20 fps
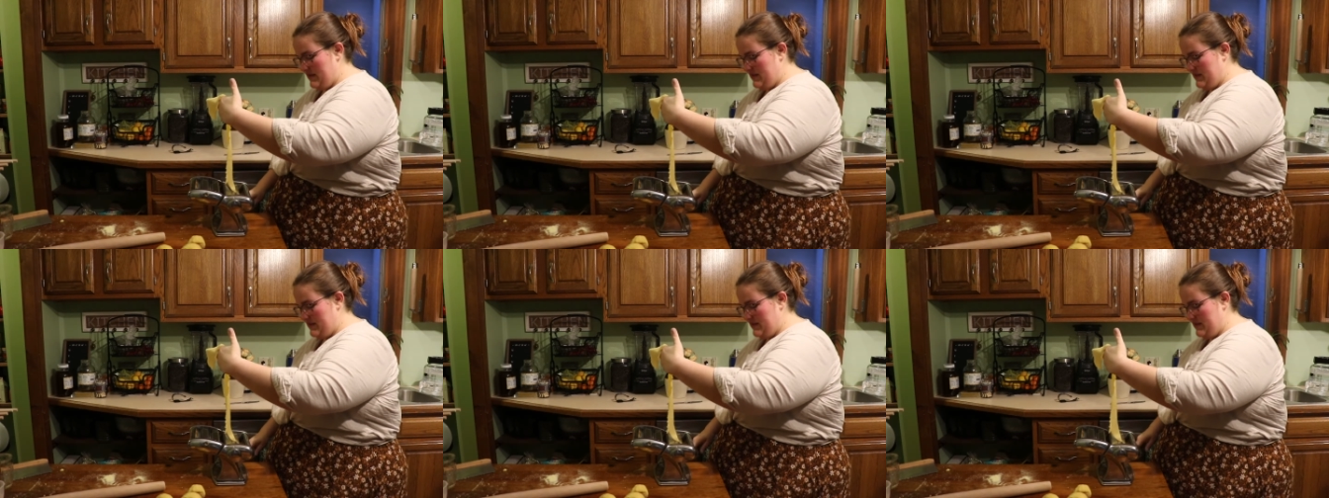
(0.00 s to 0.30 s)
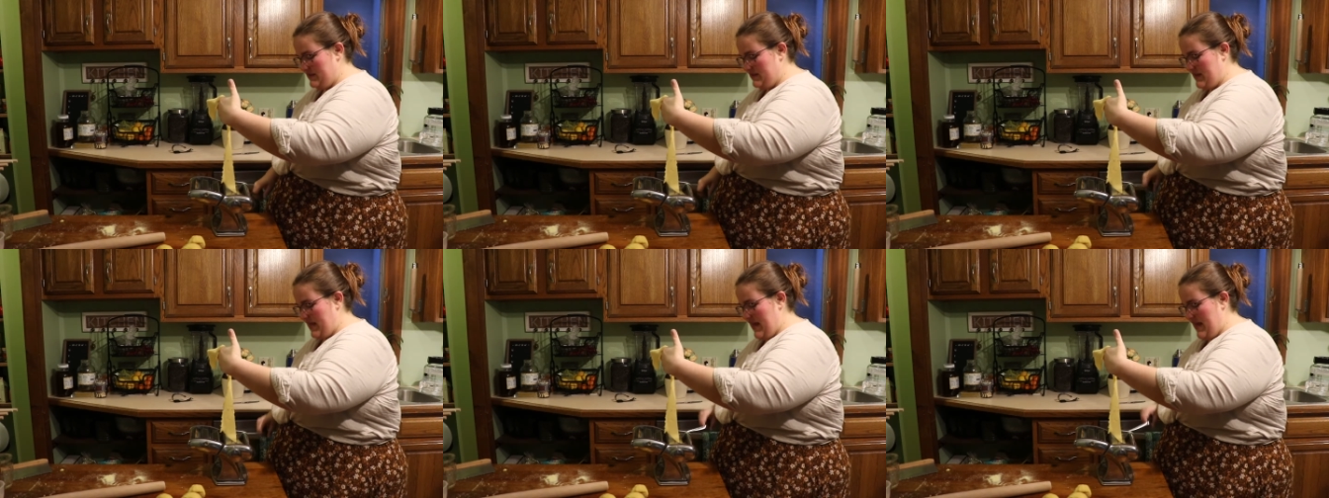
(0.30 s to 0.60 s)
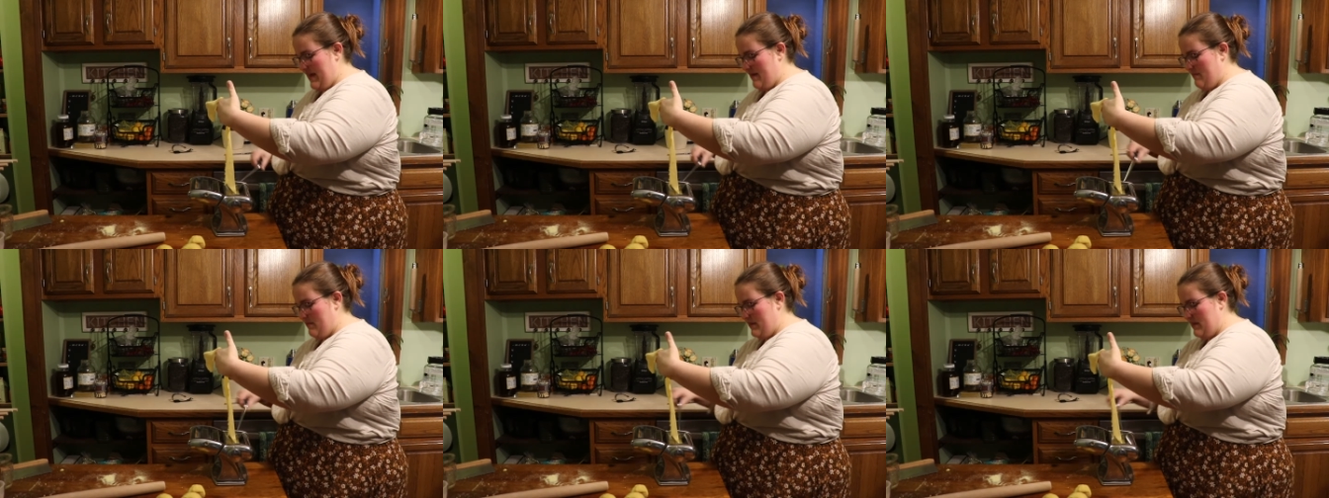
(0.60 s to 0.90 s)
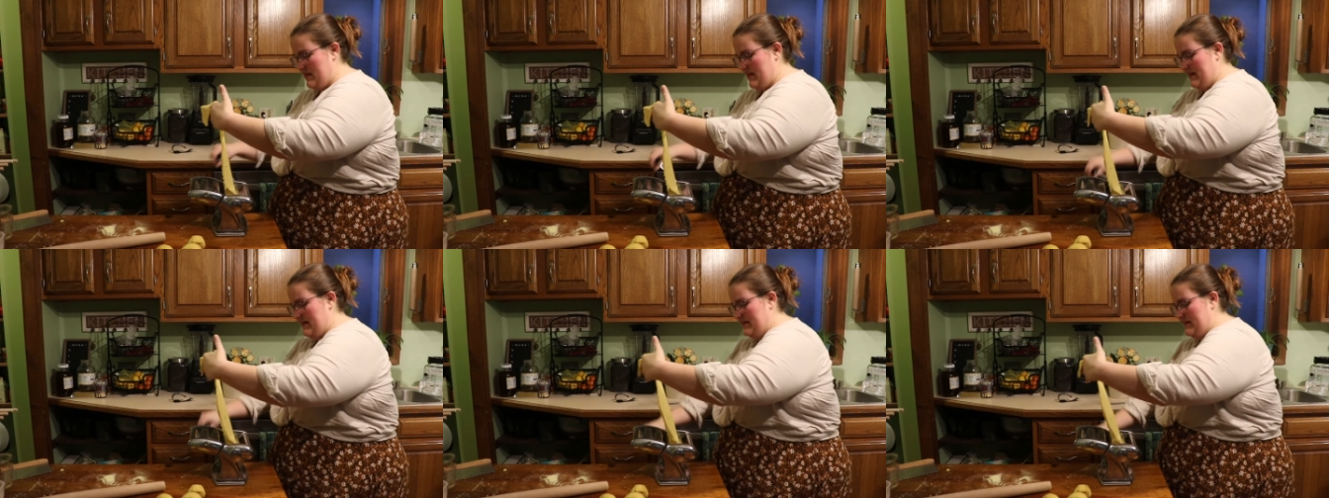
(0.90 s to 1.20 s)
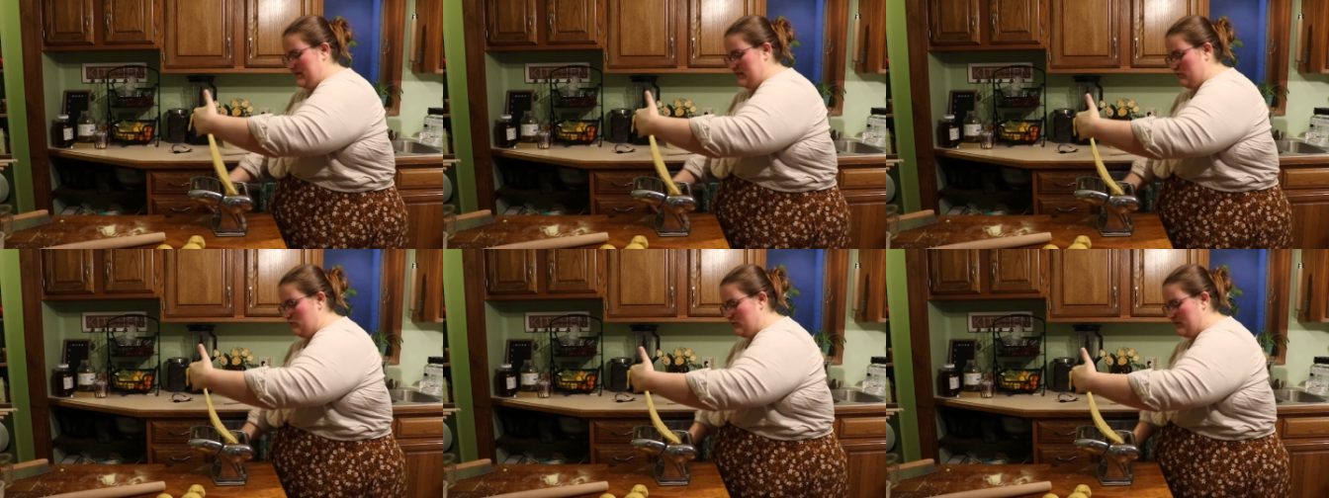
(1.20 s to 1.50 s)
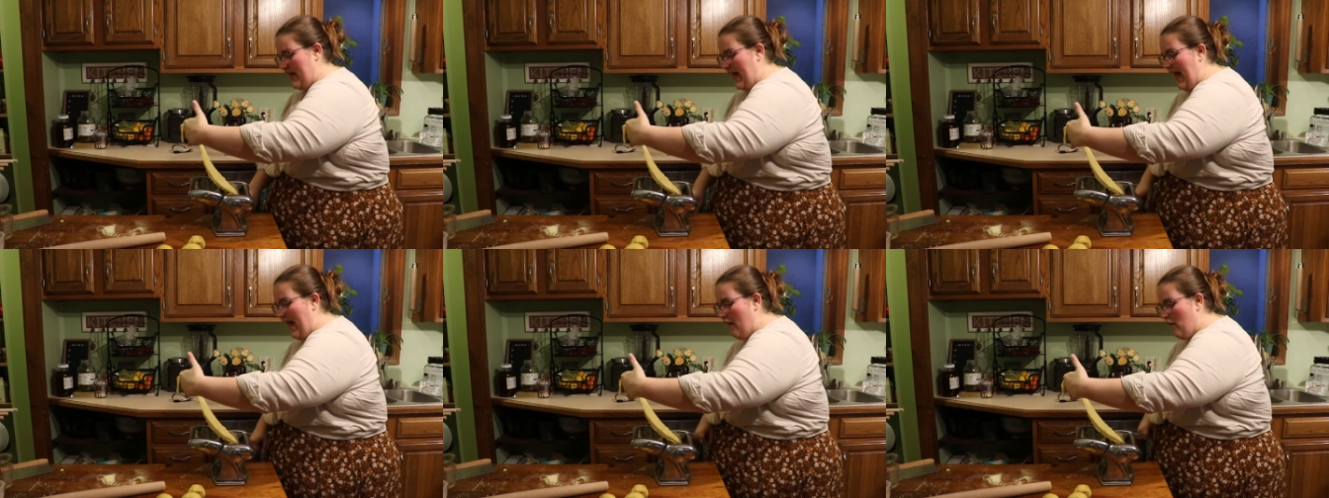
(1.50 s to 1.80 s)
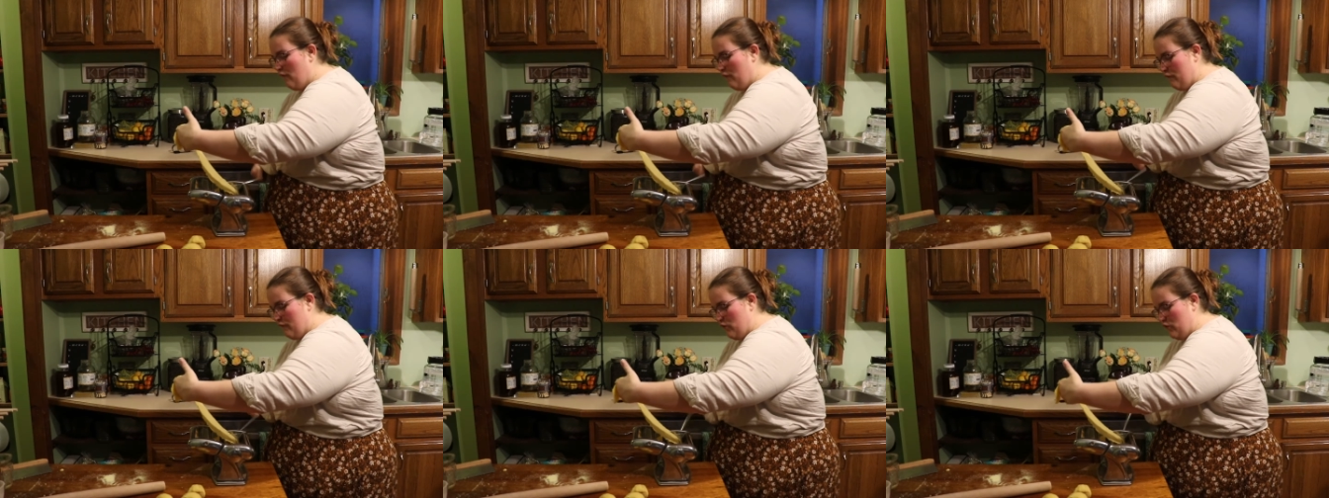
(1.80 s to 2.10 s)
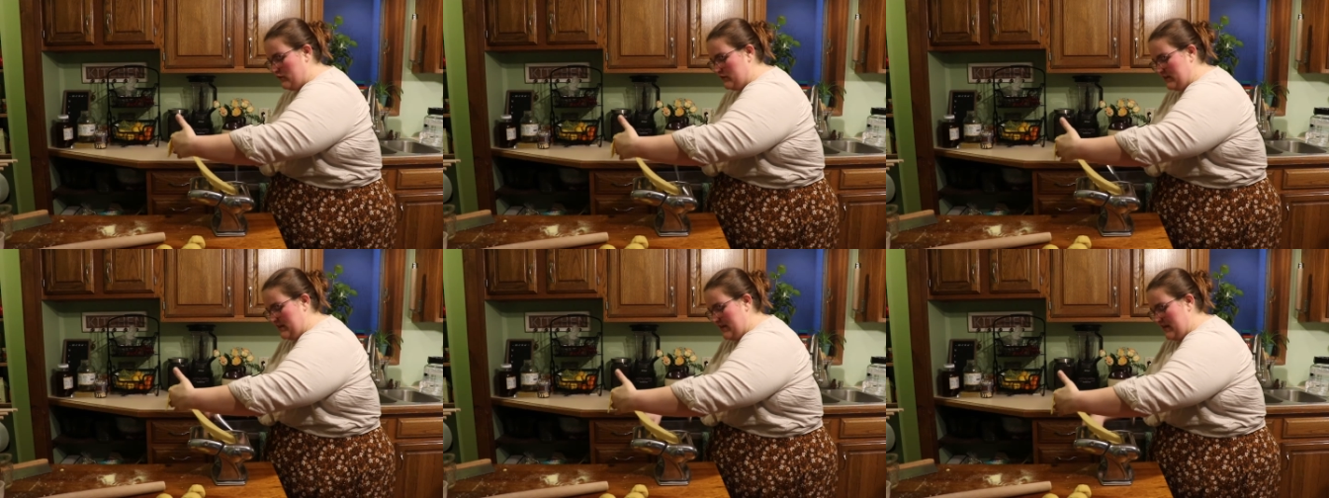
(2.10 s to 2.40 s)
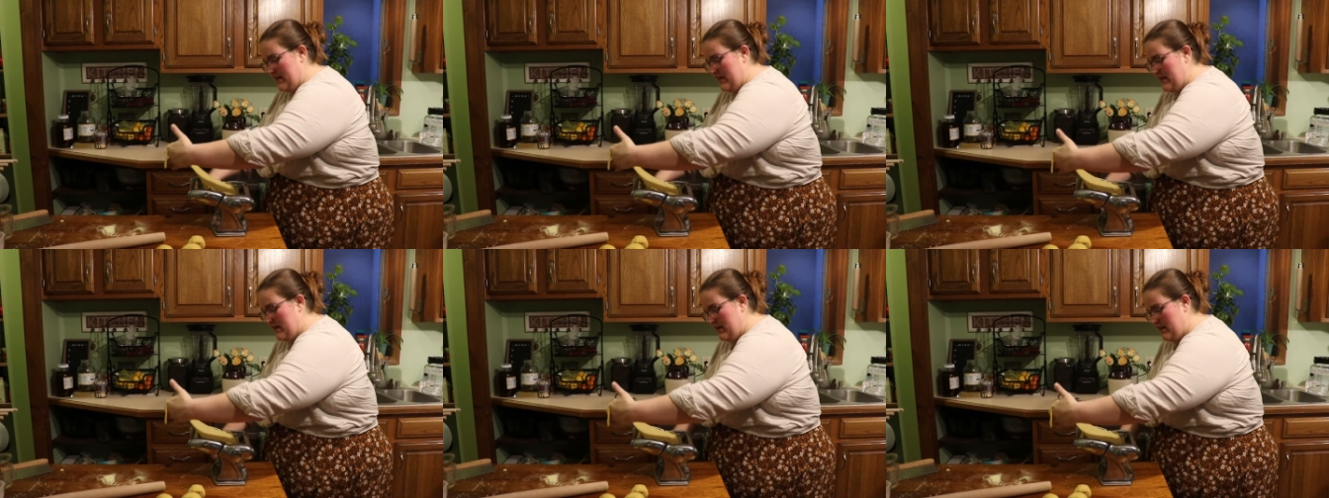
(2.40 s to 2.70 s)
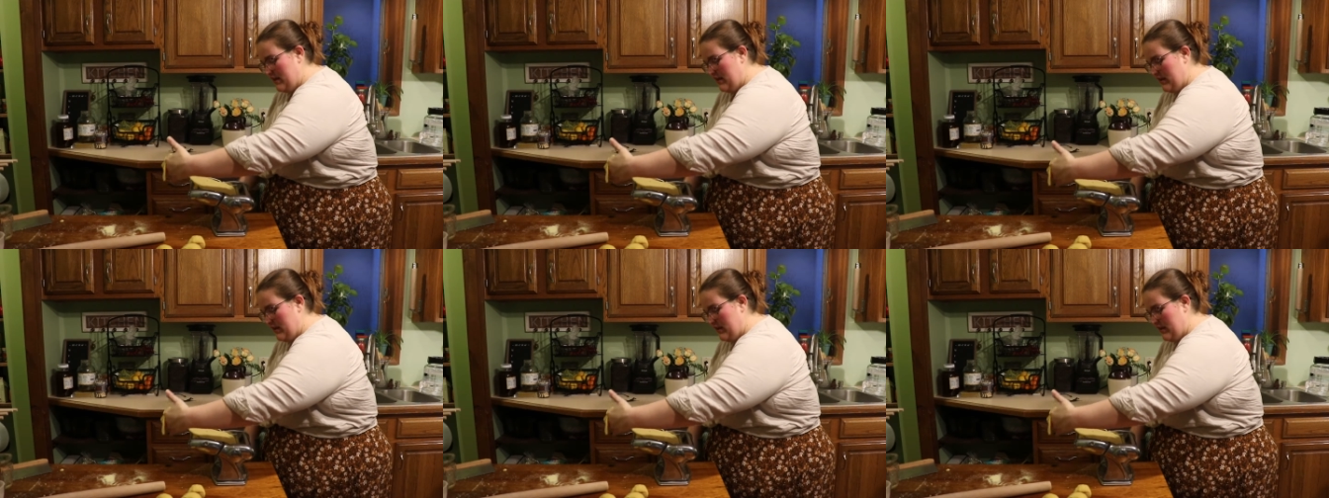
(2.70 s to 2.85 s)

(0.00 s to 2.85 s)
same thickness without folding it.